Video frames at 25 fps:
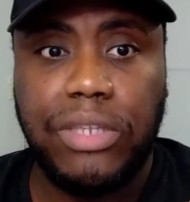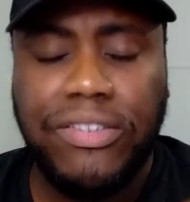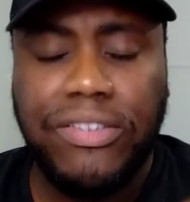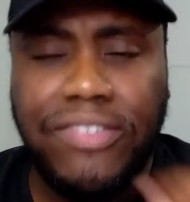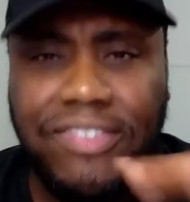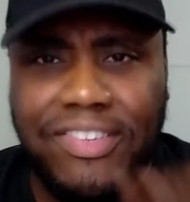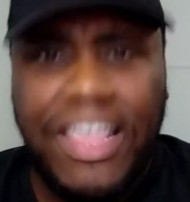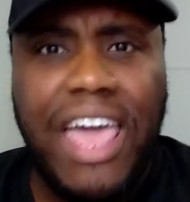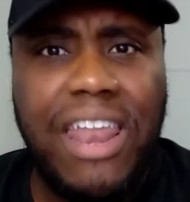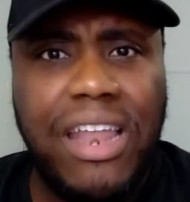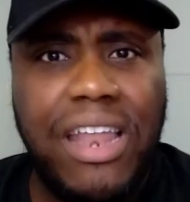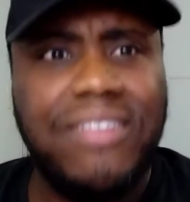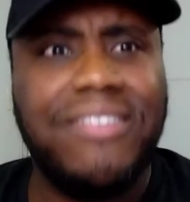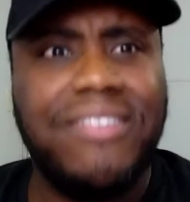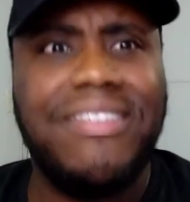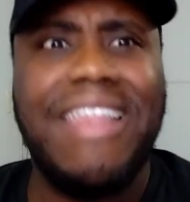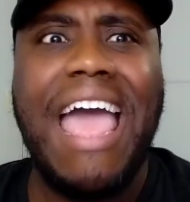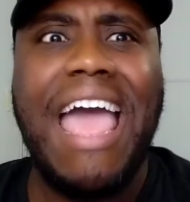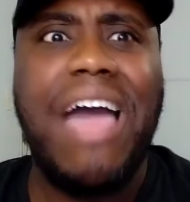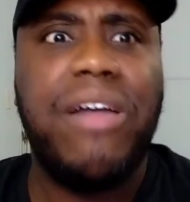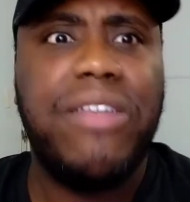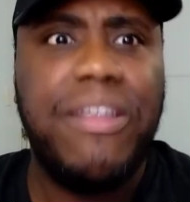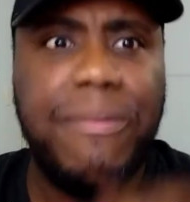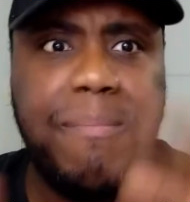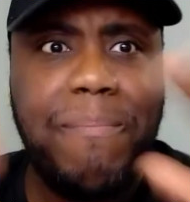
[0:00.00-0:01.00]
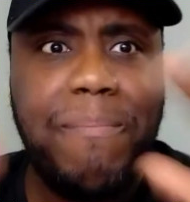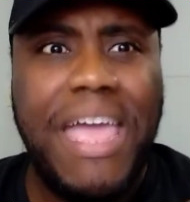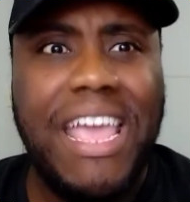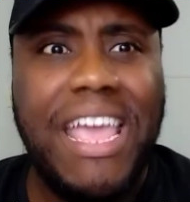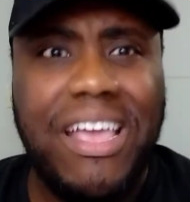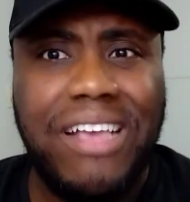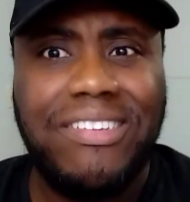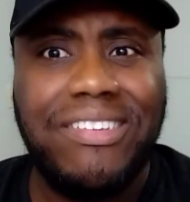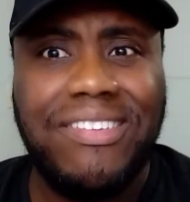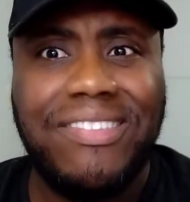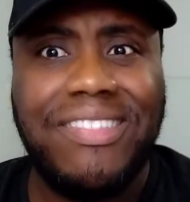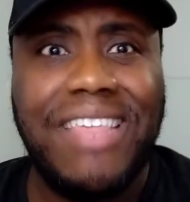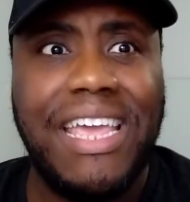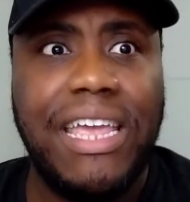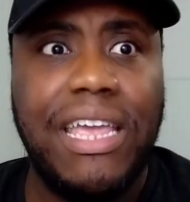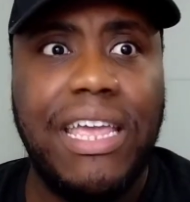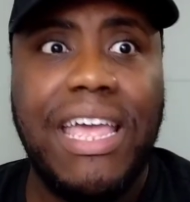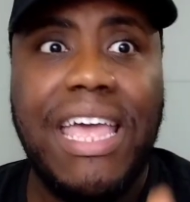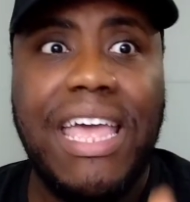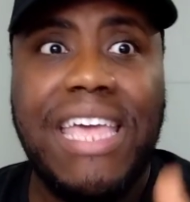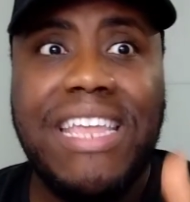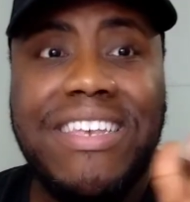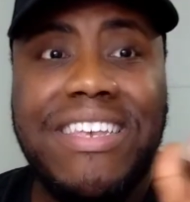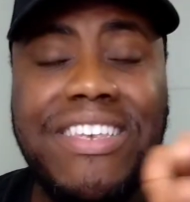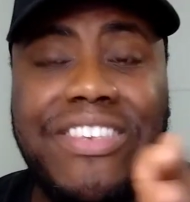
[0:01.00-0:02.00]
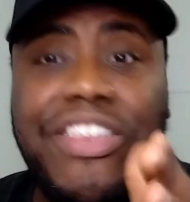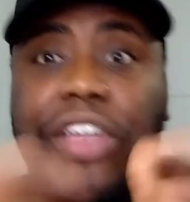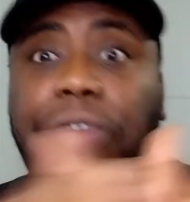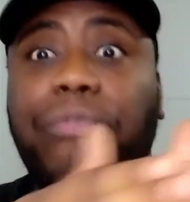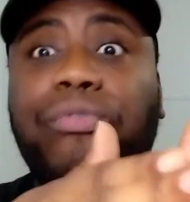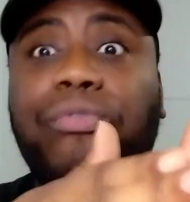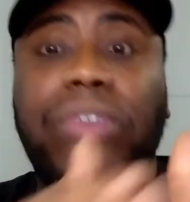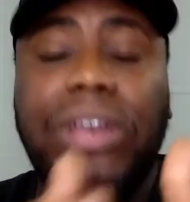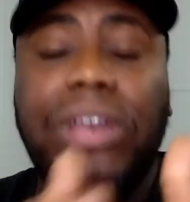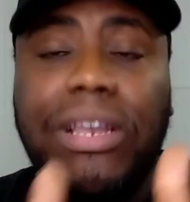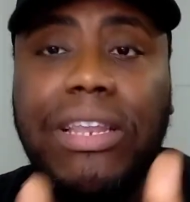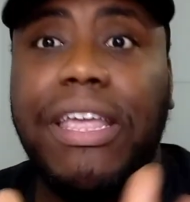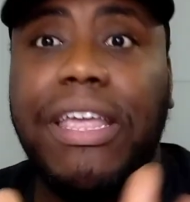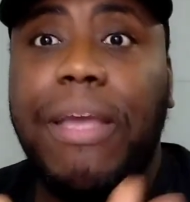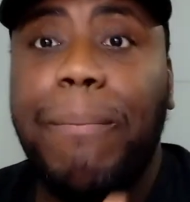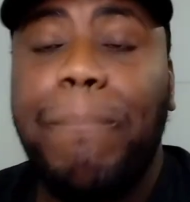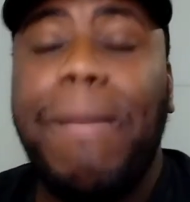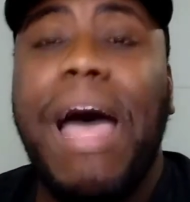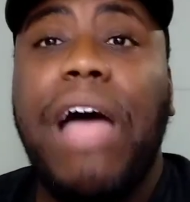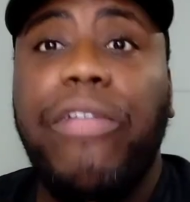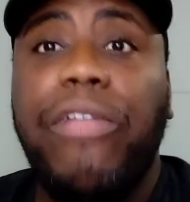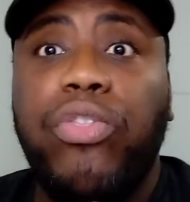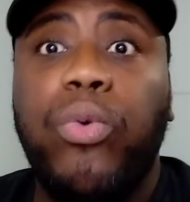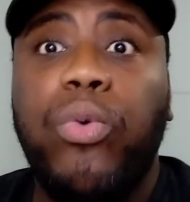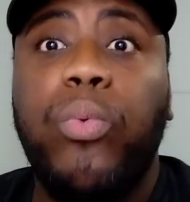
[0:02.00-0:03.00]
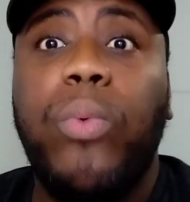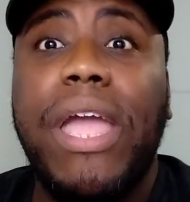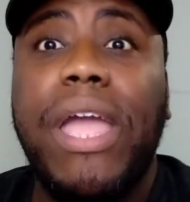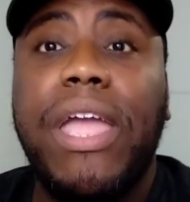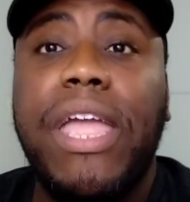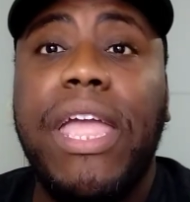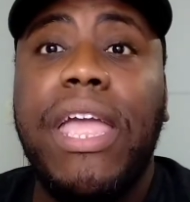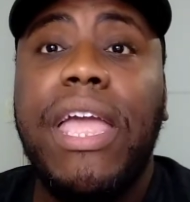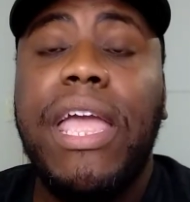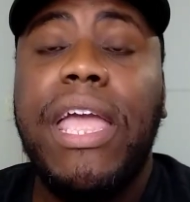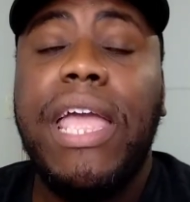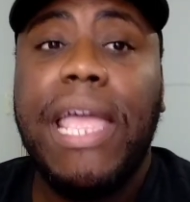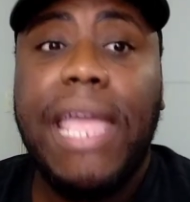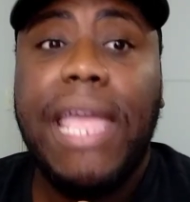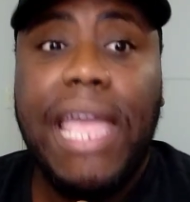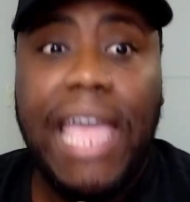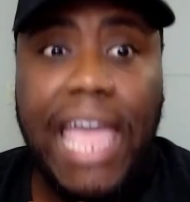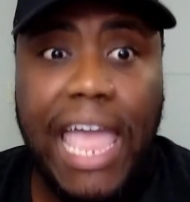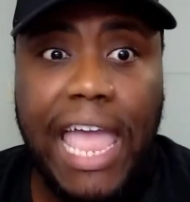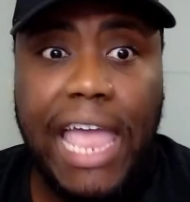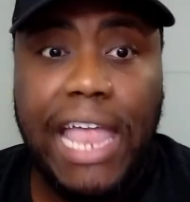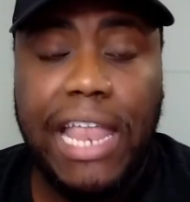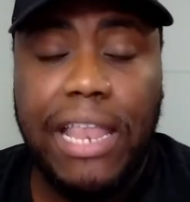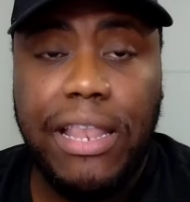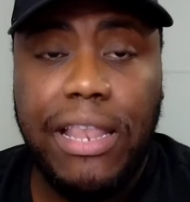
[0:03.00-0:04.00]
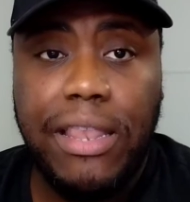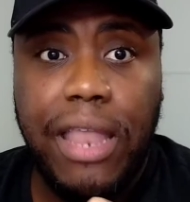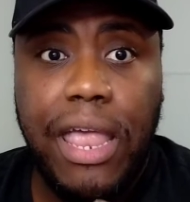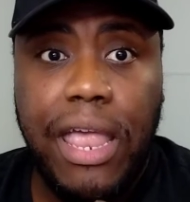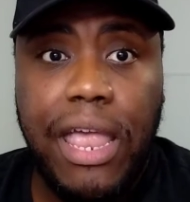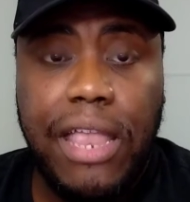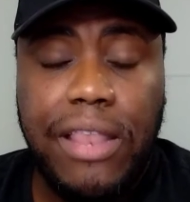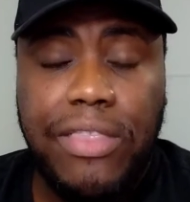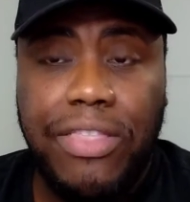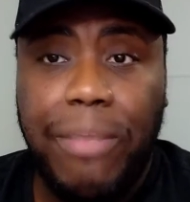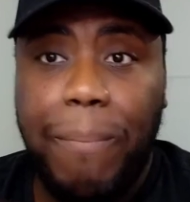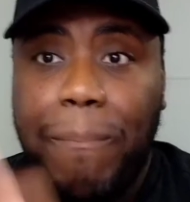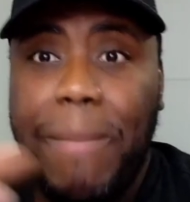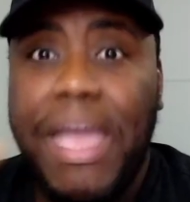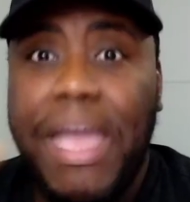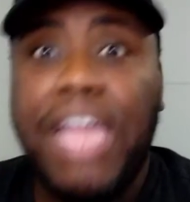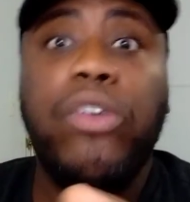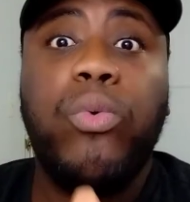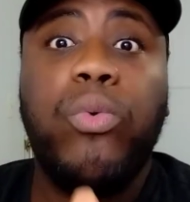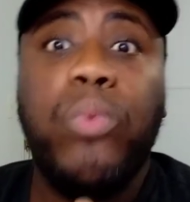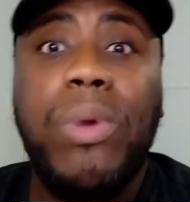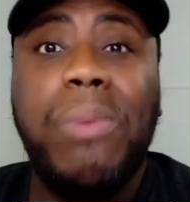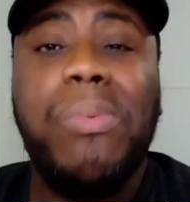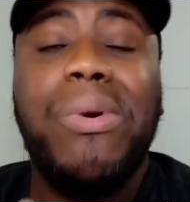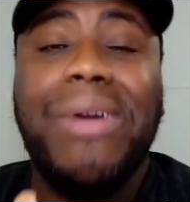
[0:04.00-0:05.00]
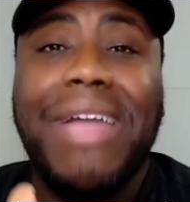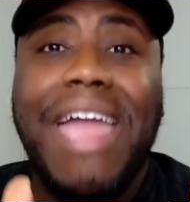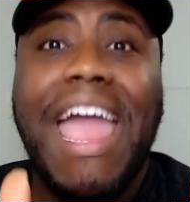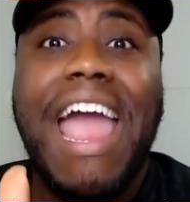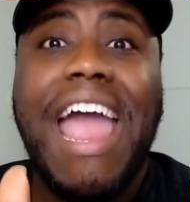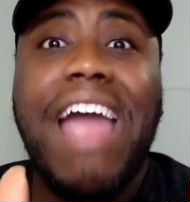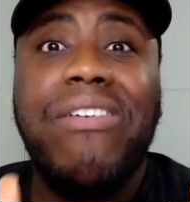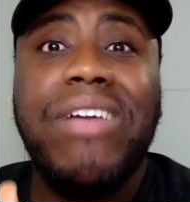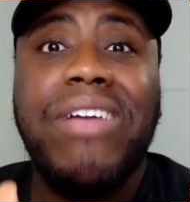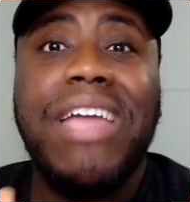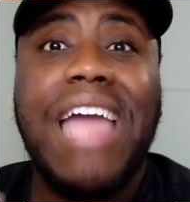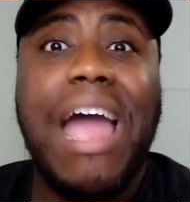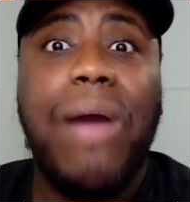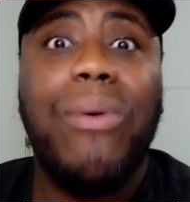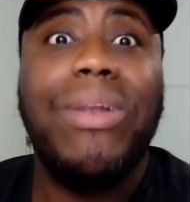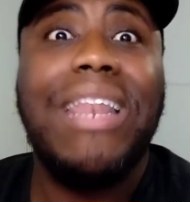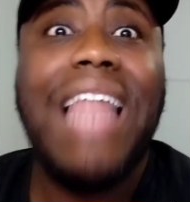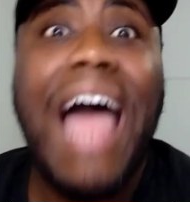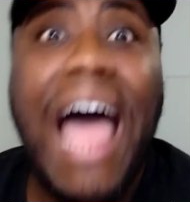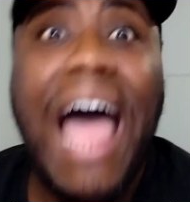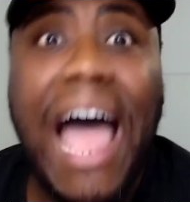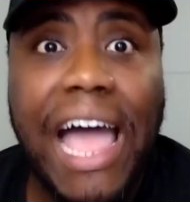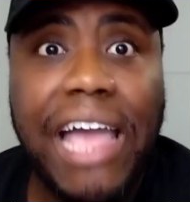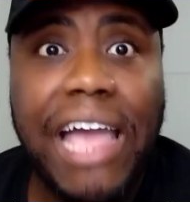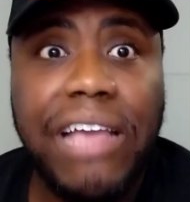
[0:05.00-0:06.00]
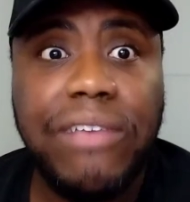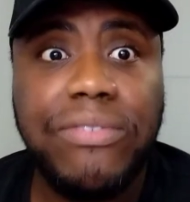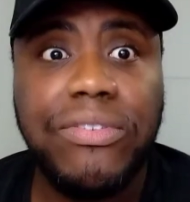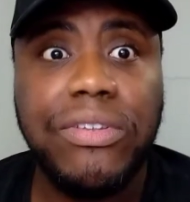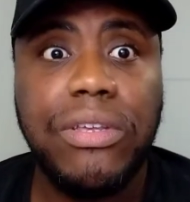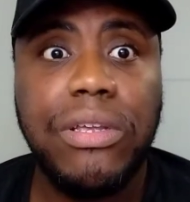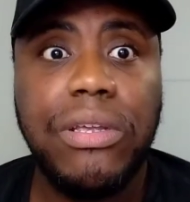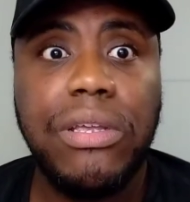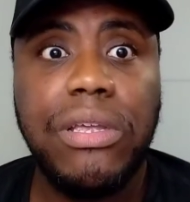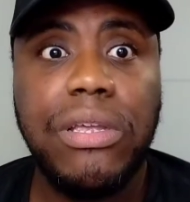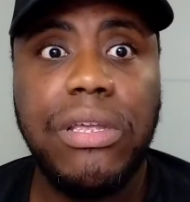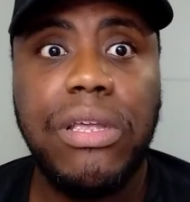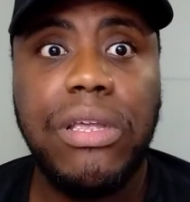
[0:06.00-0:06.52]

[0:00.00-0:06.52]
set us down and make us think differently about the way and the manner we were carrying our lives,